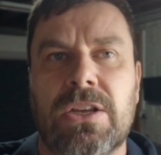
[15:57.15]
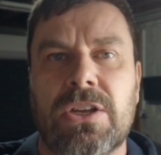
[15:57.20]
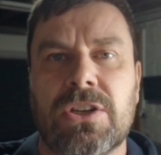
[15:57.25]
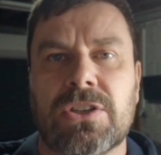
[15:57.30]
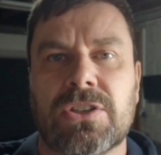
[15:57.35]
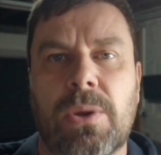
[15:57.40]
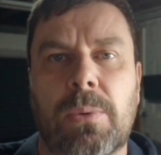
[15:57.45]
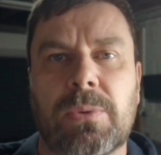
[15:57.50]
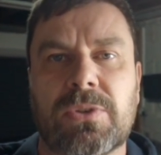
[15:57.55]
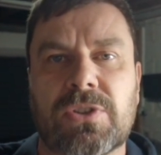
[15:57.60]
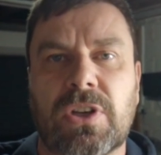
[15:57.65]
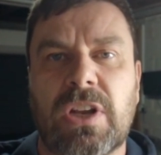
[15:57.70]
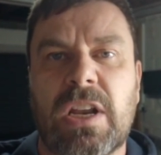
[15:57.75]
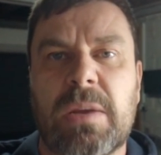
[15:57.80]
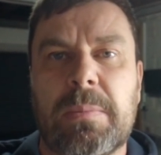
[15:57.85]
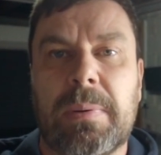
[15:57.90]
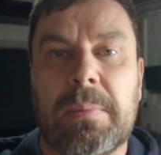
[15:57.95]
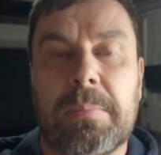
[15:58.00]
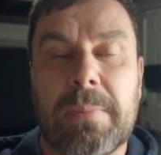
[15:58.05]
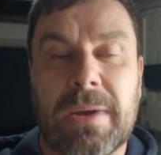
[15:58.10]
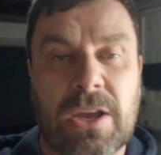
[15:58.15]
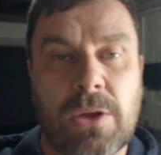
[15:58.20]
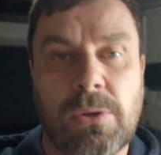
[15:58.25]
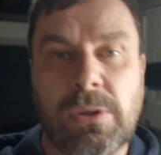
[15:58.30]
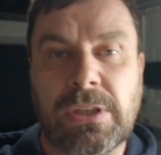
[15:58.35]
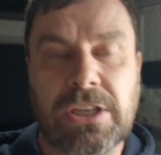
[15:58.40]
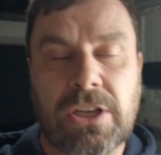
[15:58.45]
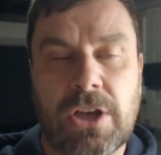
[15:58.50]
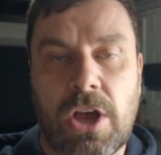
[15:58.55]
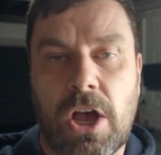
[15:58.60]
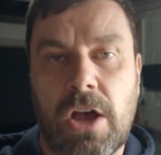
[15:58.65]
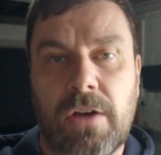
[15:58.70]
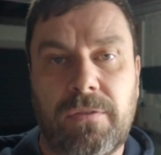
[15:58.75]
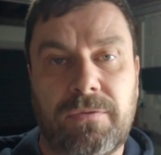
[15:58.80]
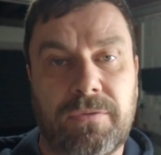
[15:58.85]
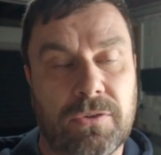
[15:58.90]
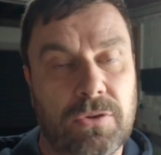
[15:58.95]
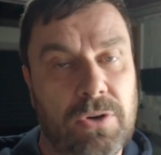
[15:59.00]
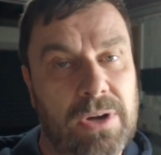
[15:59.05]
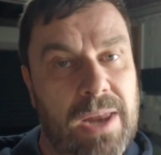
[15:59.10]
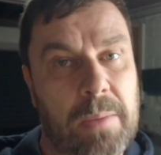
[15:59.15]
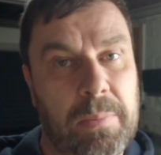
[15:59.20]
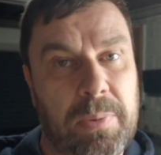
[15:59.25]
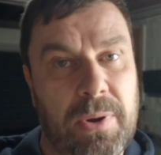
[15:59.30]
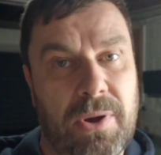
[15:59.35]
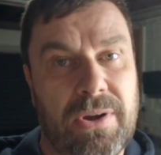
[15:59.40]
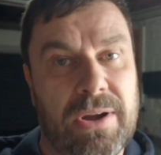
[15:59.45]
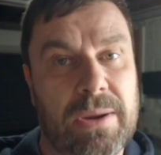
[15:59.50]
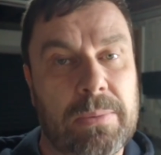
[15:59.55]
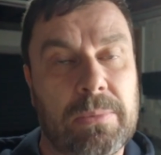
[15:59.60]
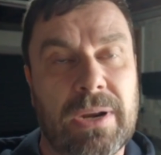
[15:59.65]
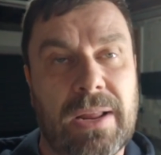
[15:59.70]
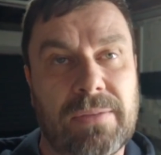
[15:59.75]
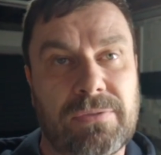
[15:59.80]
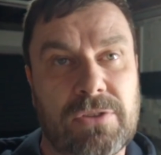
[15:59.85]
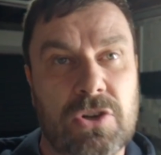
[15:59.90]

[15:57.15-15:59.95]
So it's going to be my only car for all that period. I'm going to have to